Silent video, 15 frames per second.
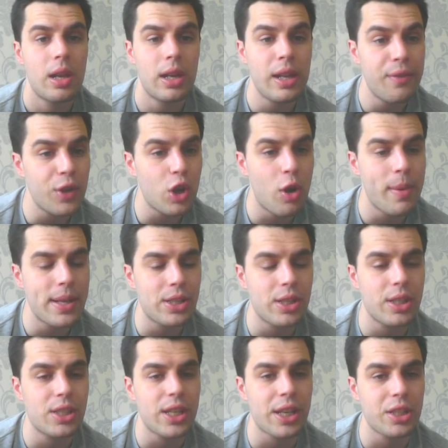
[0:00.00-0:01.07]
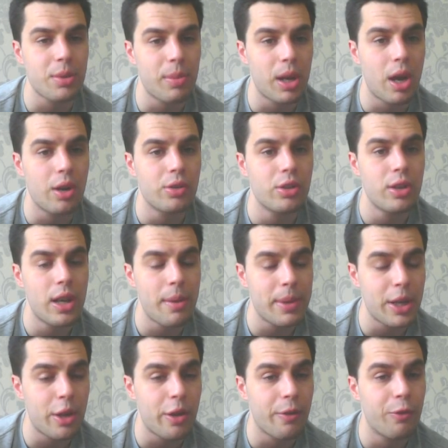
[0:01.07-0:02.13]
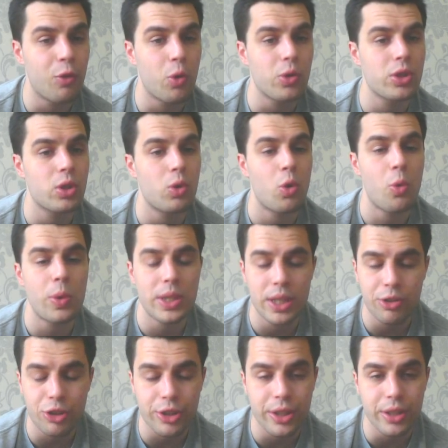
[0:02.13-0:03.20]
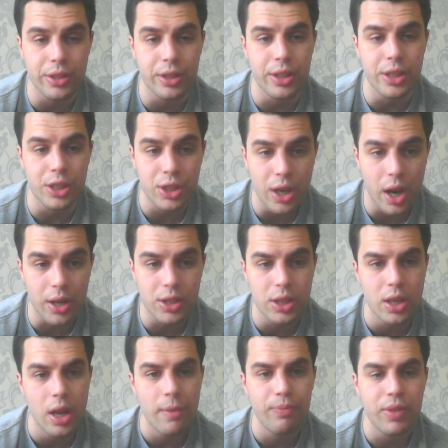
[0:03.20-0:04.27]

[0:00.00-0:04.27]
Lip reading: Leave your comments in the section below. Do let me know your thoughts. Always interested to discuss.